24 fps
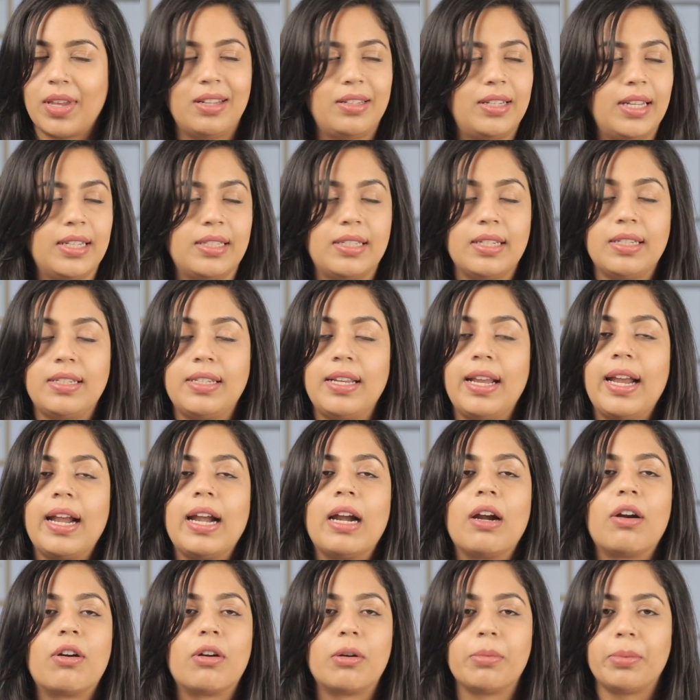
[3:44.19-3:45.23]
Tasted
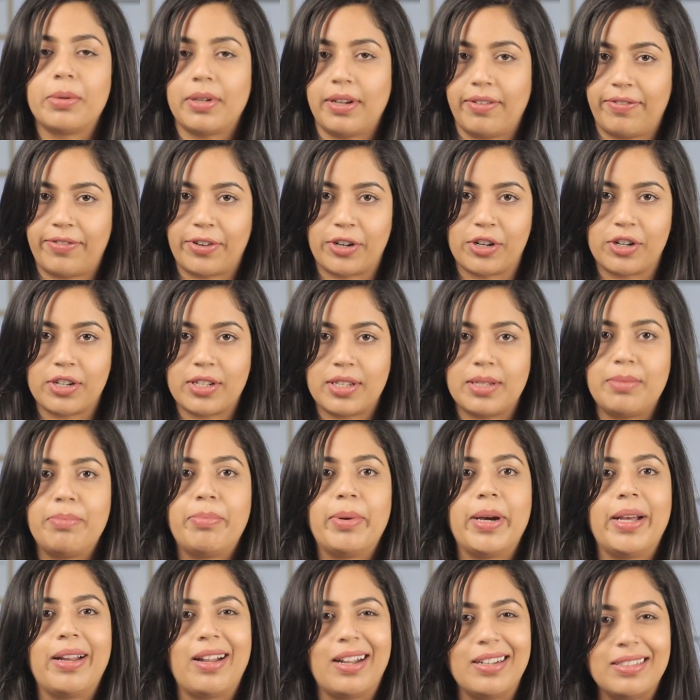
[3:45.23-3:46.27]
terrible at first,
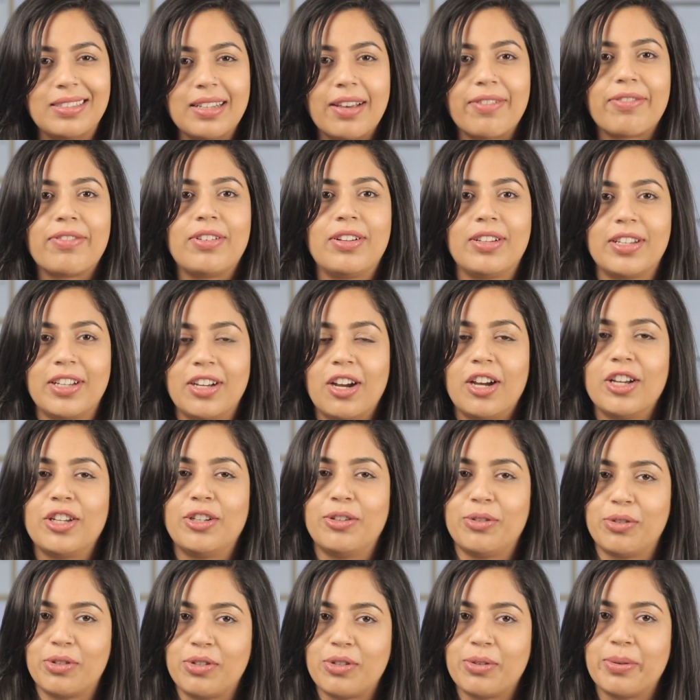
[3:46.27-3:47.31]
but I definitely got
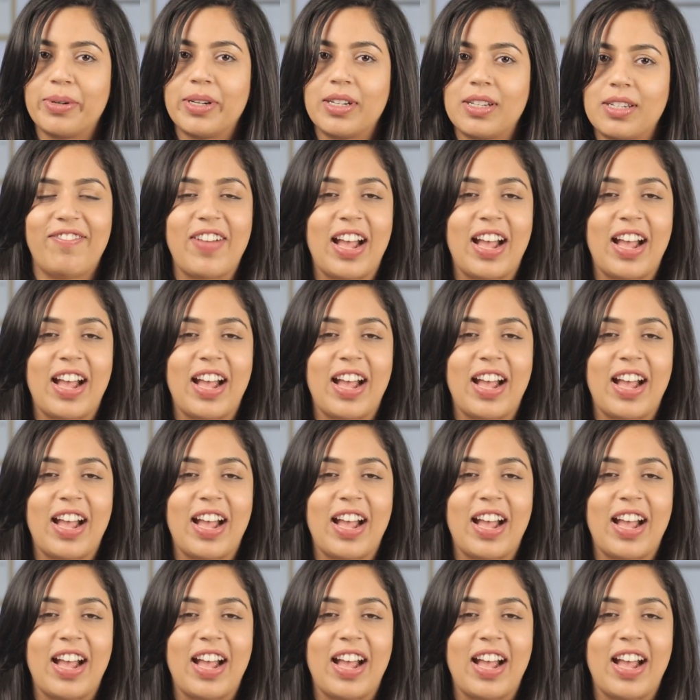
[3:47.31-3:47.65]
used to it.